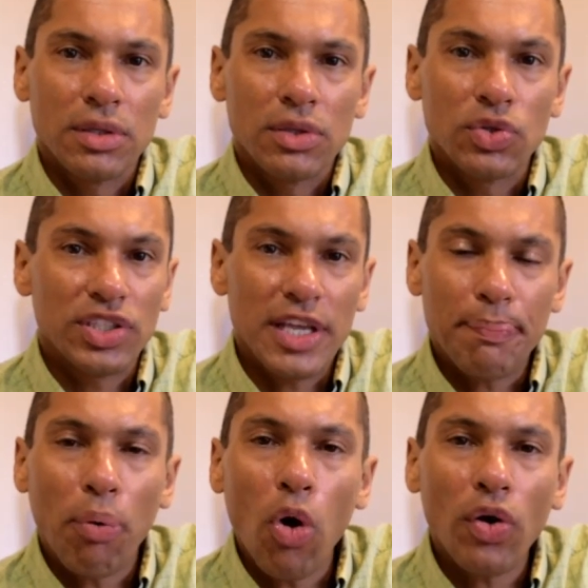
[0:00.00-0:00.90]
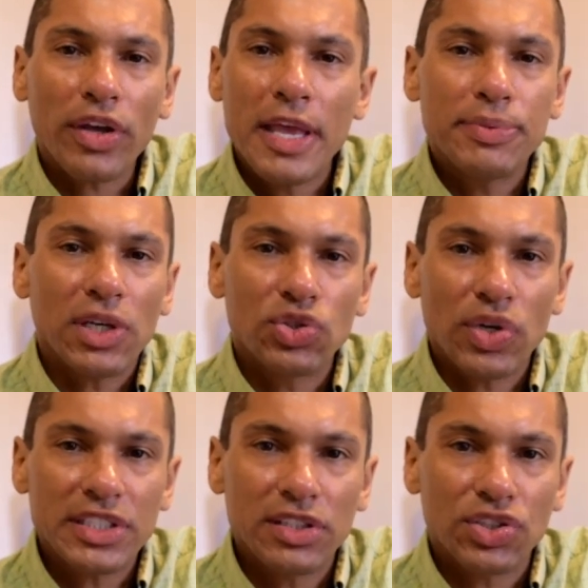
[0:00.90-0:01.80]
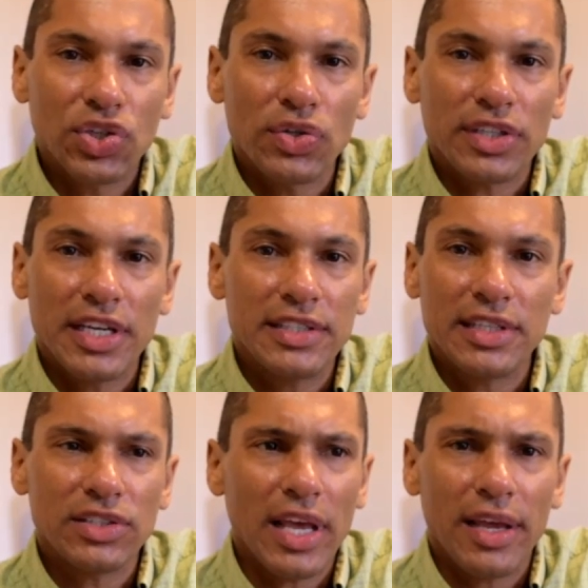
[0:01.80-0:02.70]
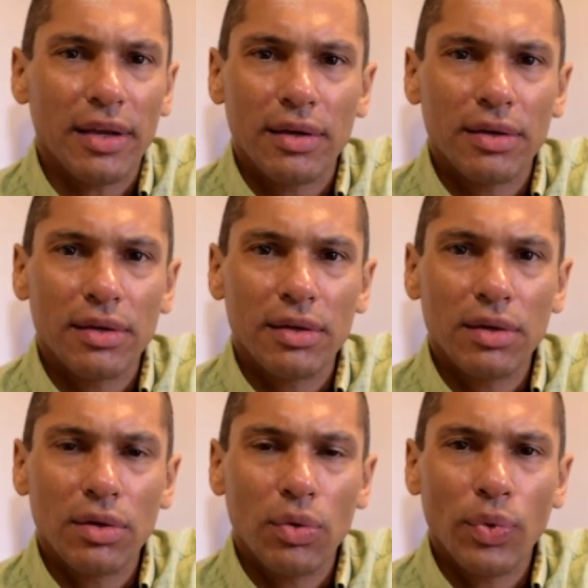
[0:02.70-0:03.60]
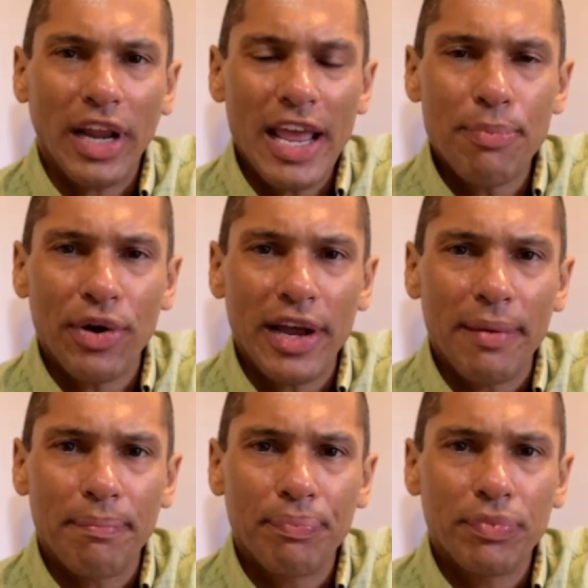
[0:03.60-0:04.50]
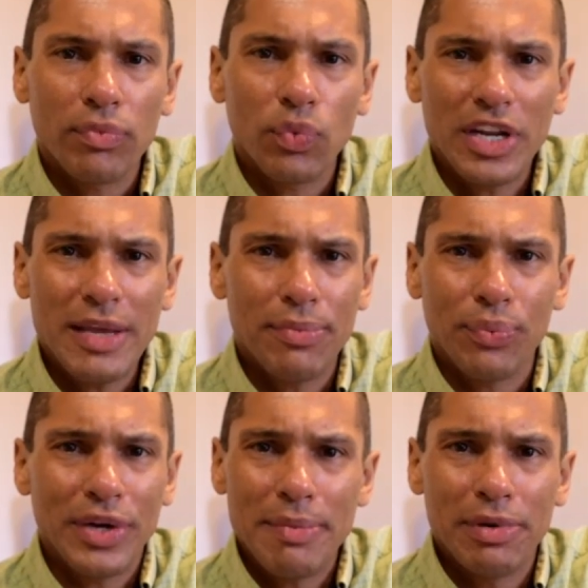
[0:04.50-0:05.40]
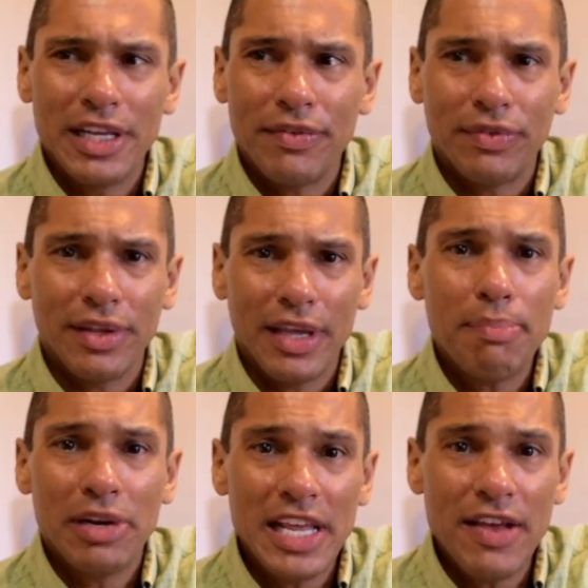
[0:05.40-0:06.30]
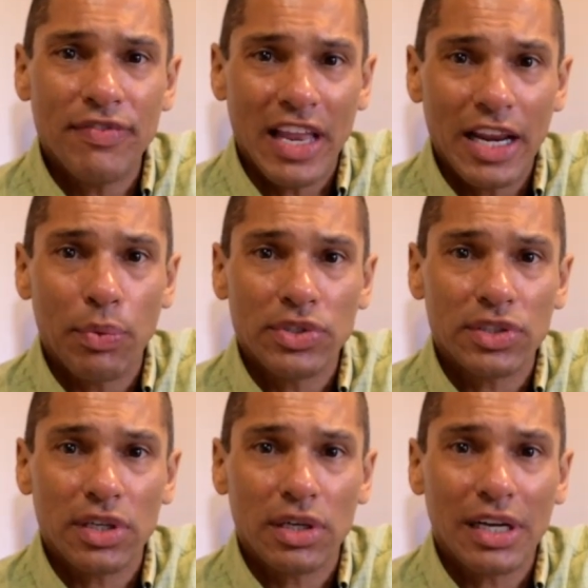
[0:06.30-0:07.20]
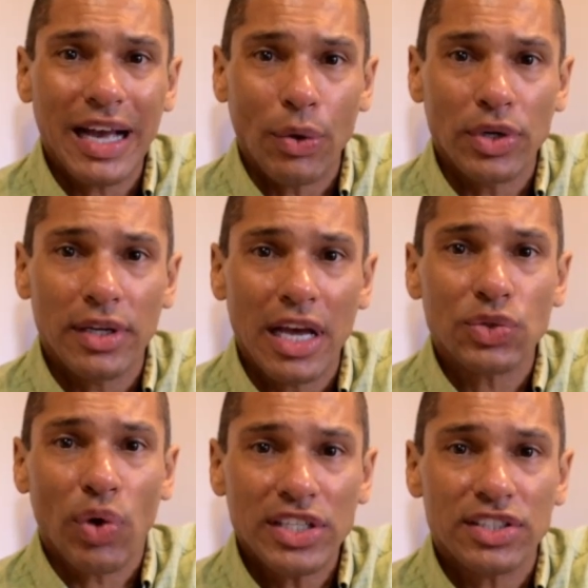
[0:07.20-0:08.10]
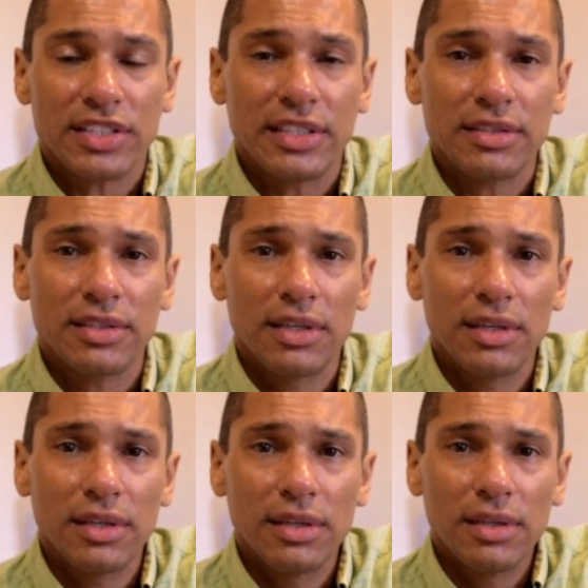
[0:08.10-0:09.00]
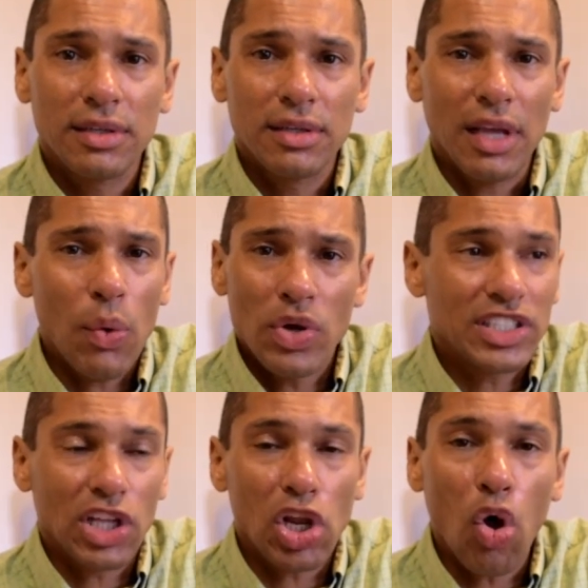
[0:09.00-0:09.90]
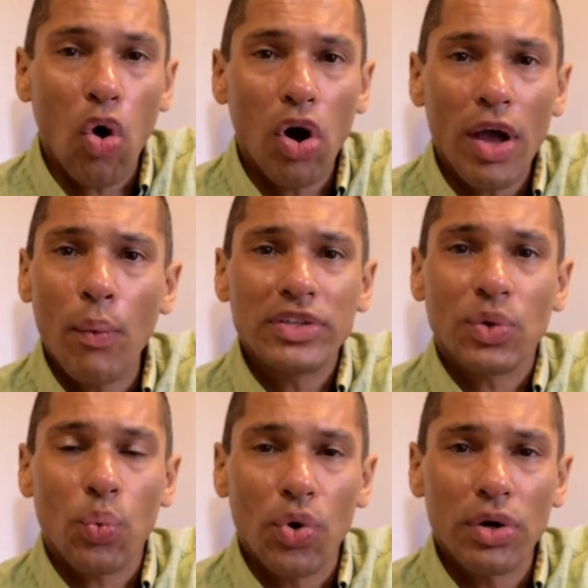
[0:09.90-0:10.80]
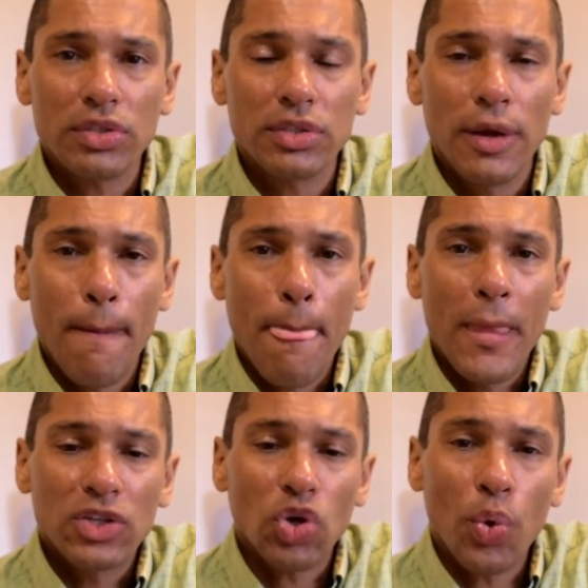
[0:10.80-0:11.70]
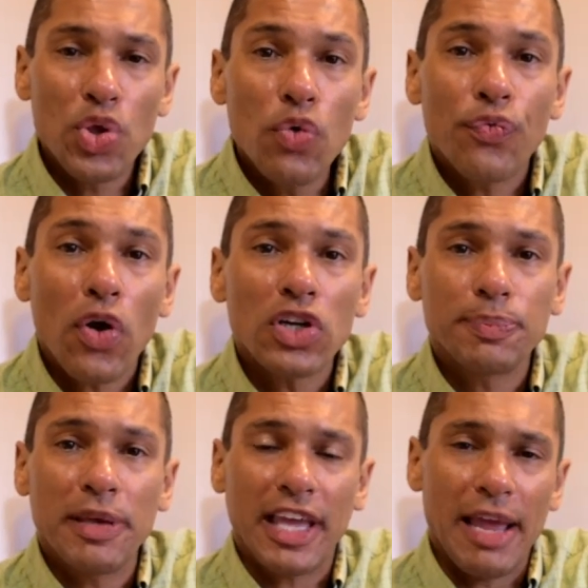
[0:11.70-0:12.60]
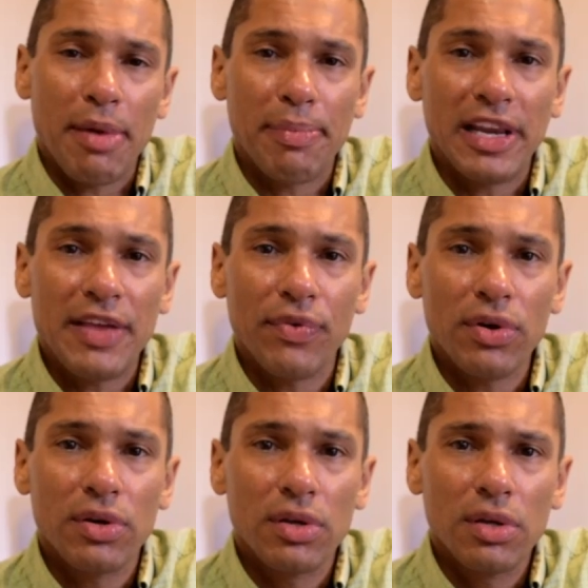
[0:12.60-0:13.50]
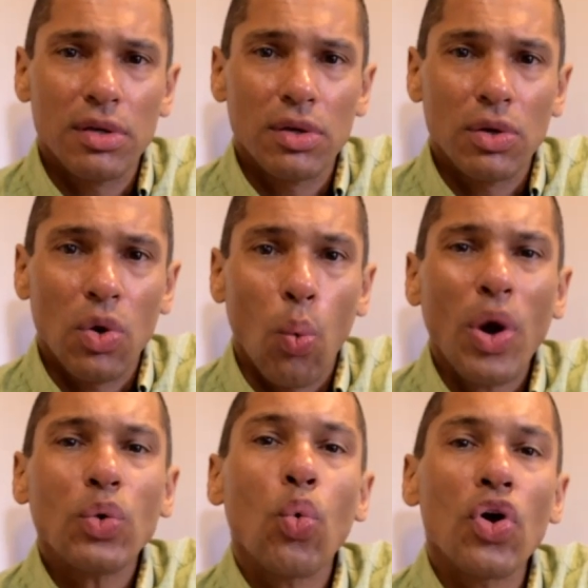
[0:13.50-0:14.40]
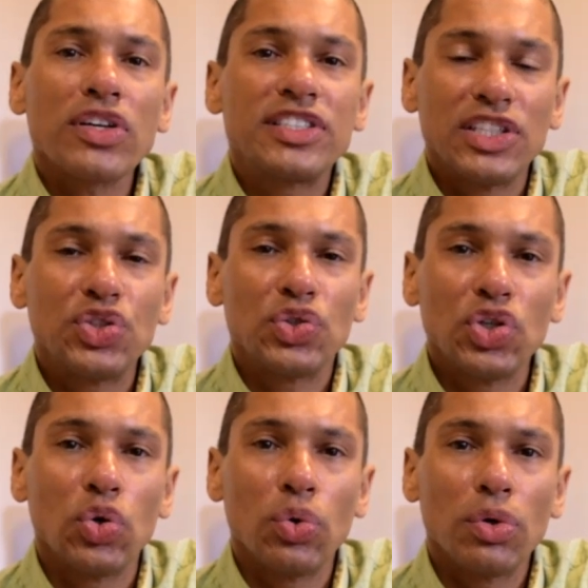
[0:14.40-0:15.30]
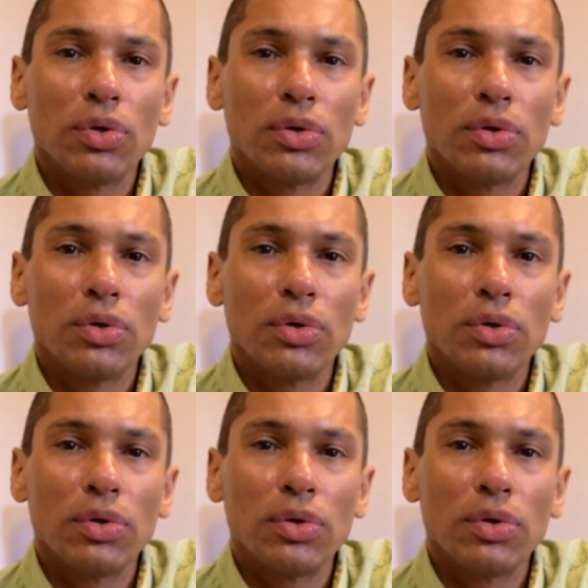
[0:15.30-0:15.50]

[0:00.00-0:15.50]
You see, Paul keeps addressing the church and he says, hey, when Abraham, when he believed and it was accounted as righteousness. It wasn't the law, it wasn't works. So when you first became a believer, what works did you do